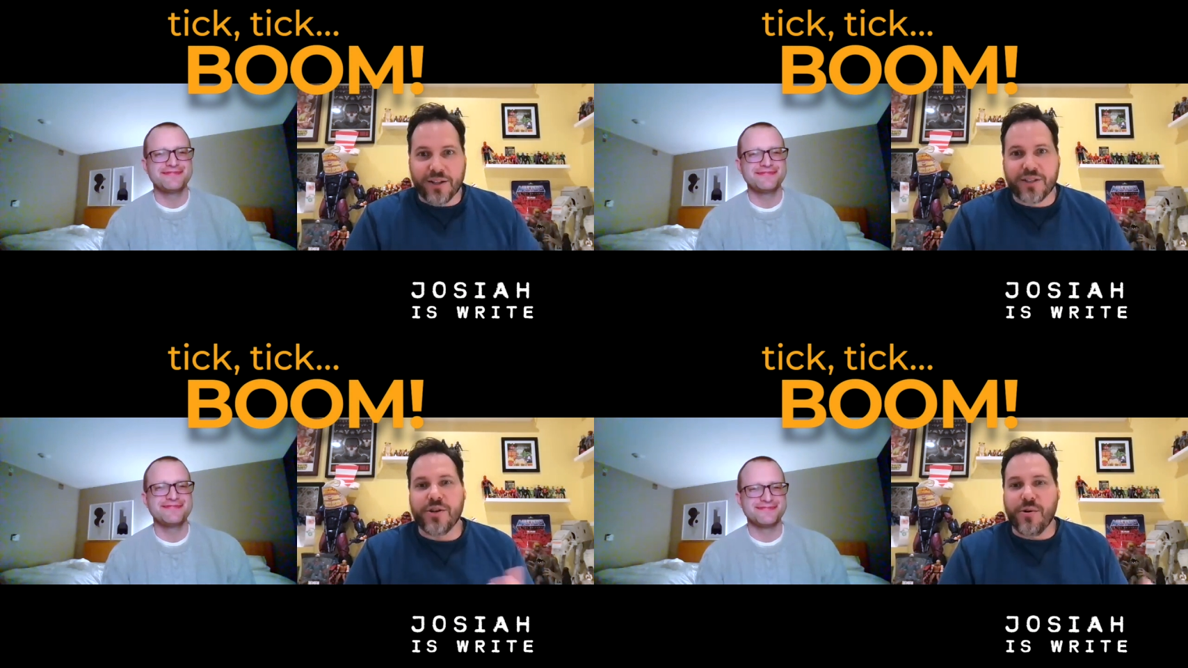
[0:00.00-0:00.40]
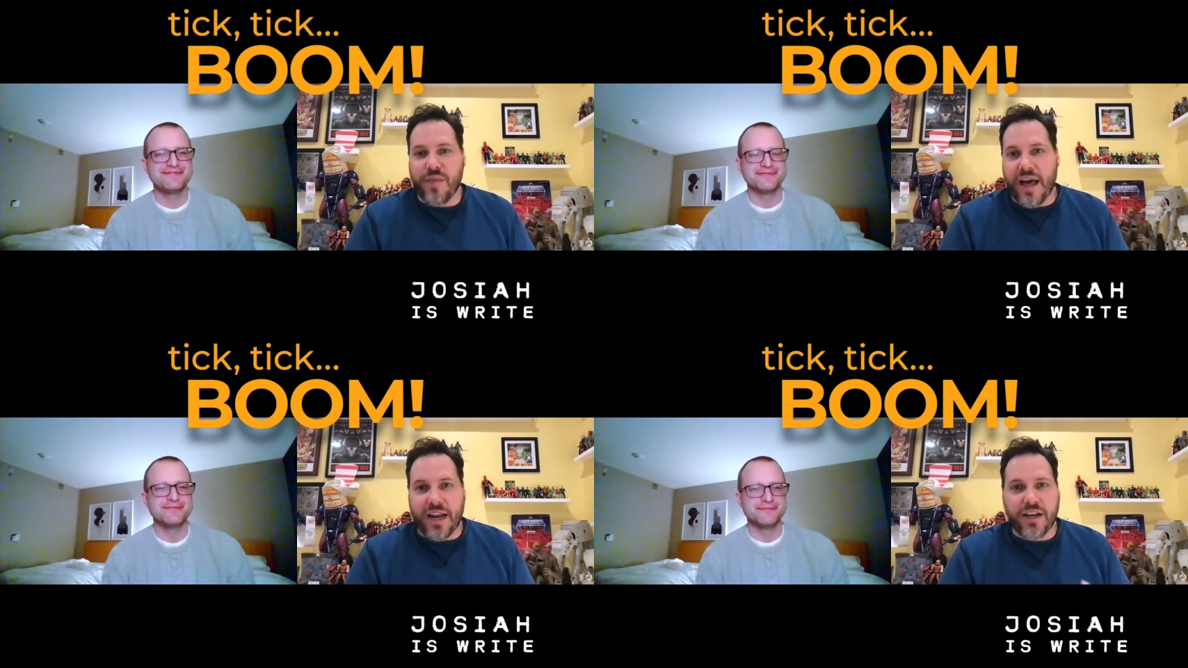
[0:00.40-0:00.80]
Speaker 1: it to know
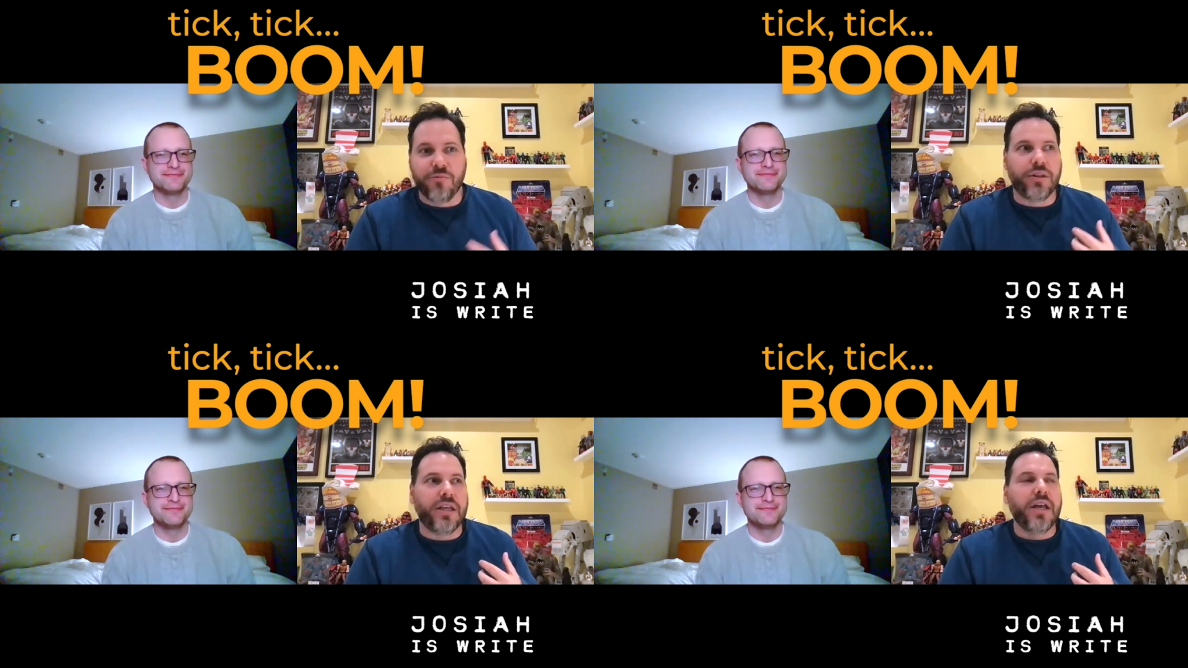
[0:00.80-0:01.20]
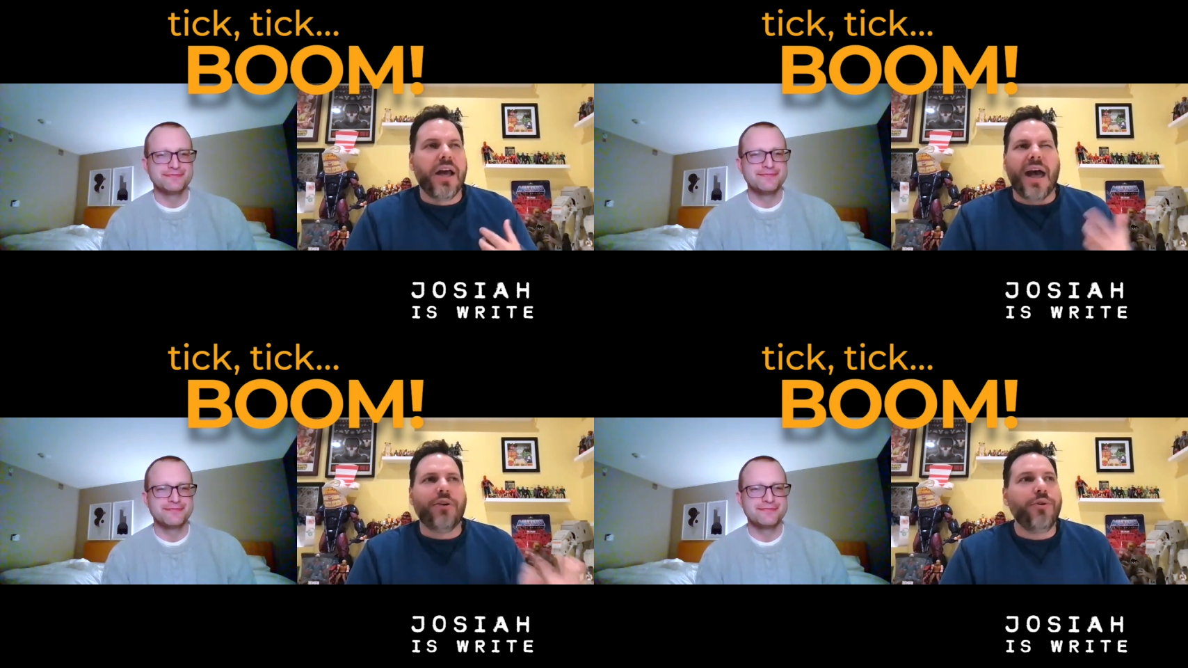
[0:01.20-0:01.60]
that i didn't really
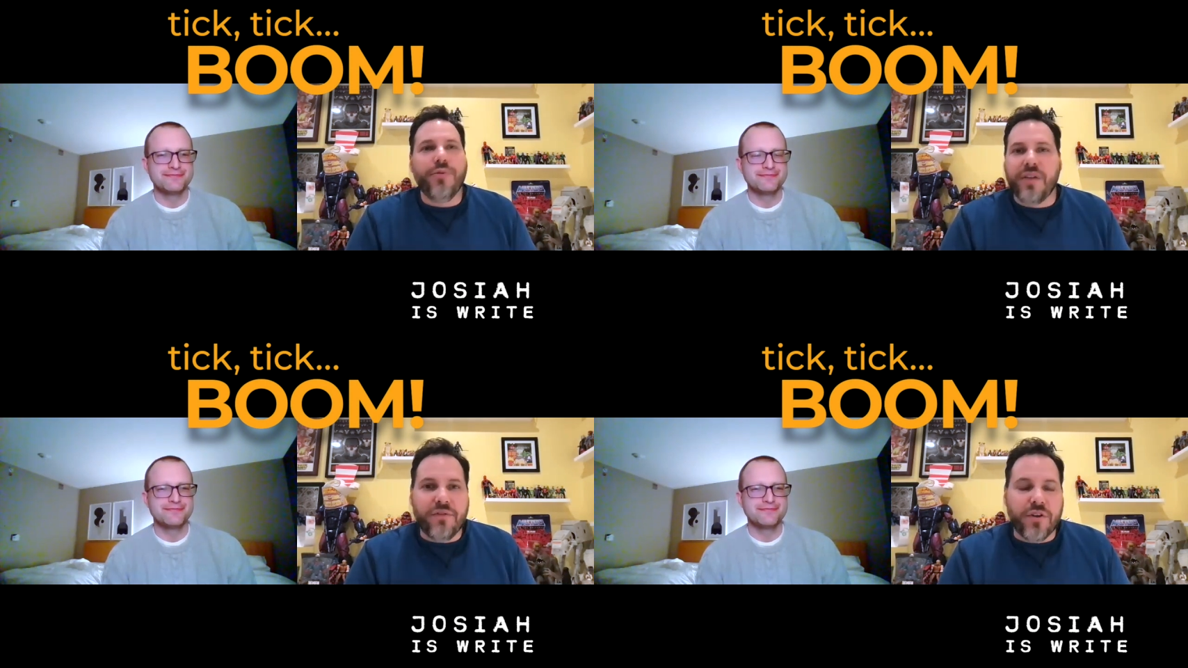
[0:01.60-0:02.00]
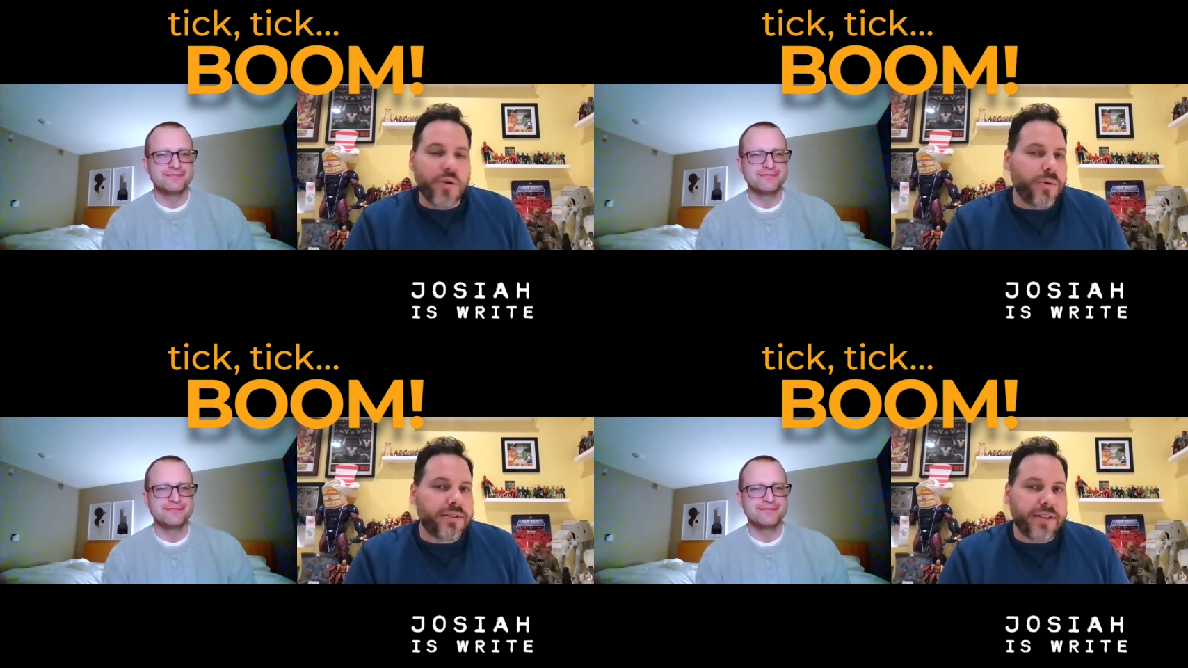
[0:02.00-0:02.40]
i don't know that i even
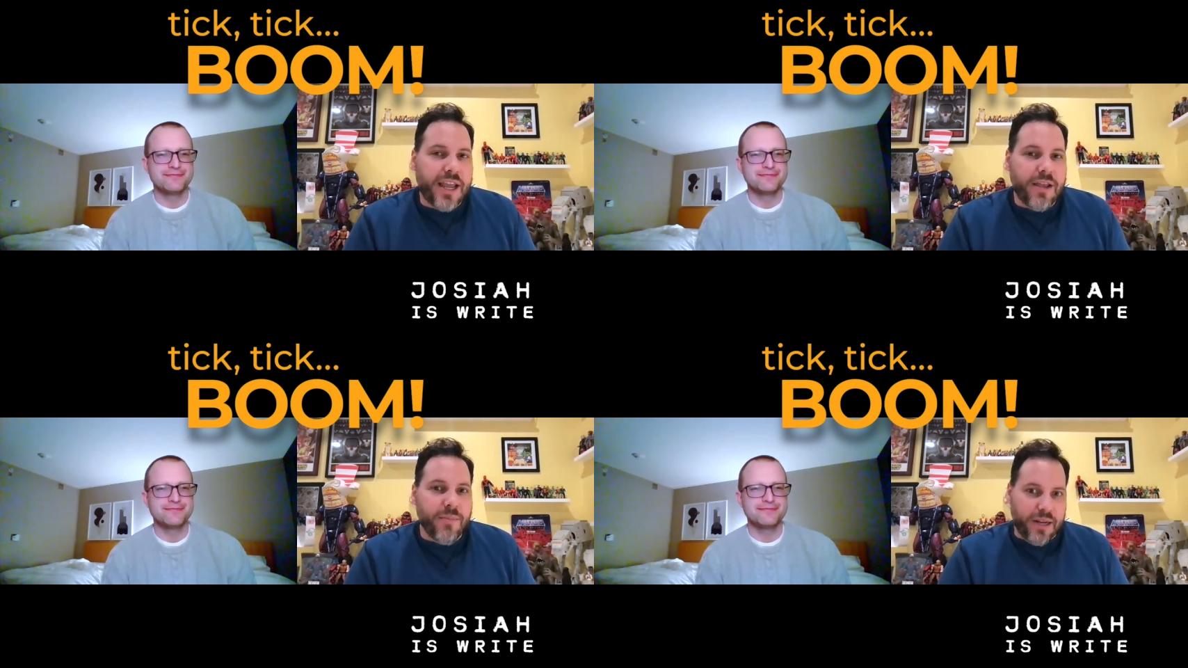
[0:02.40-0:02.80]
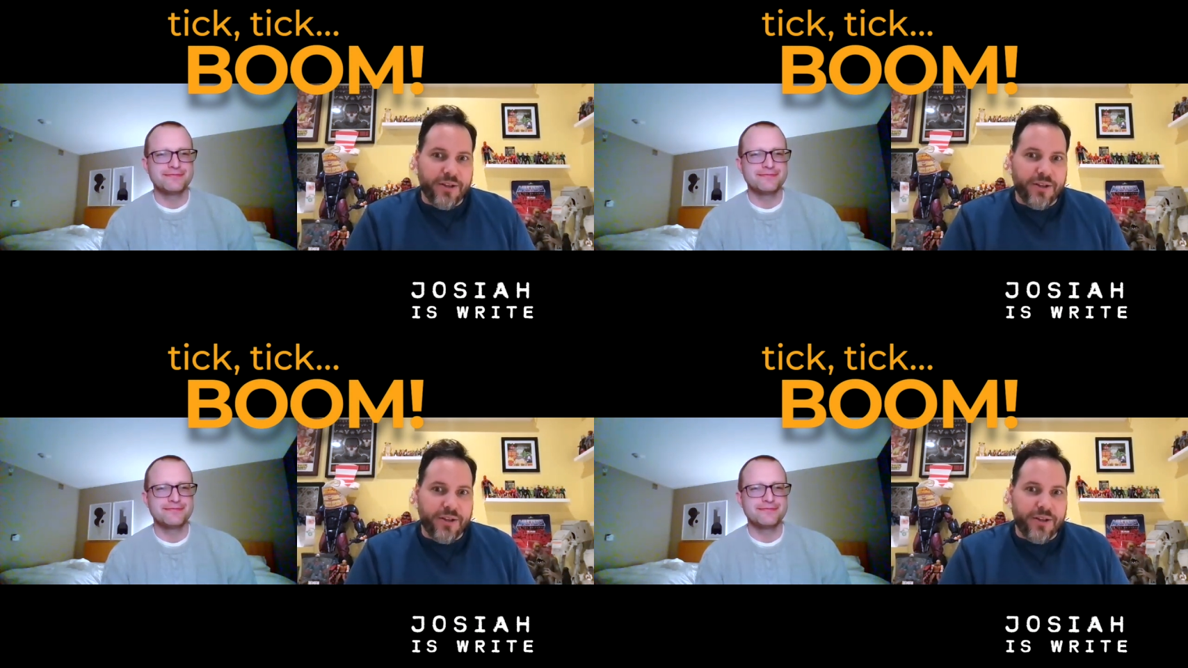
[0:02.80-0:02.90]
knew his name but